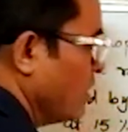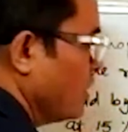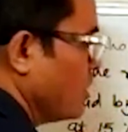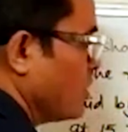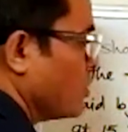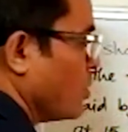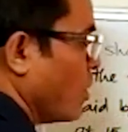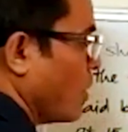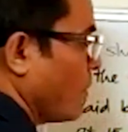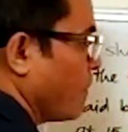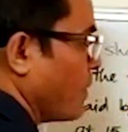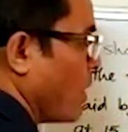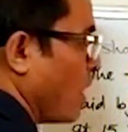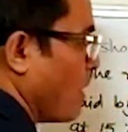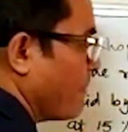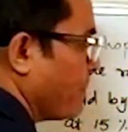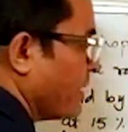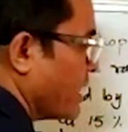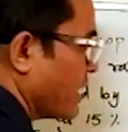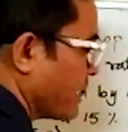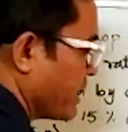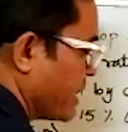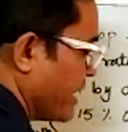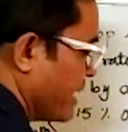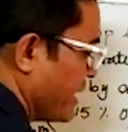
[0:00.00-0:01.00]
Your
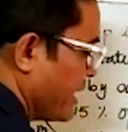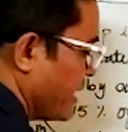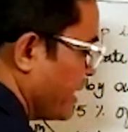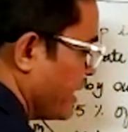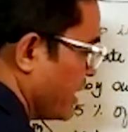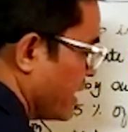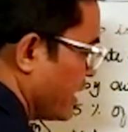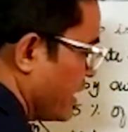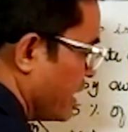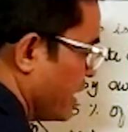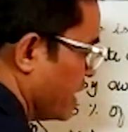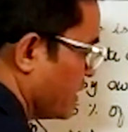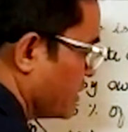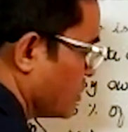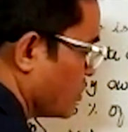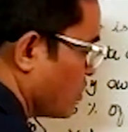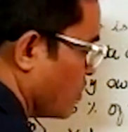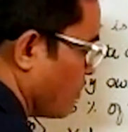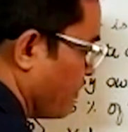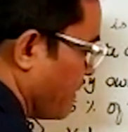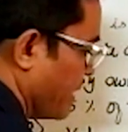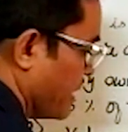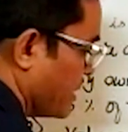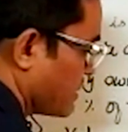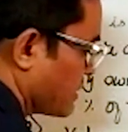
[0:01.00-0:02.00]
property is
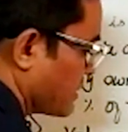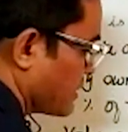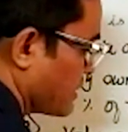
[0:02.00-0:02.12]
rupees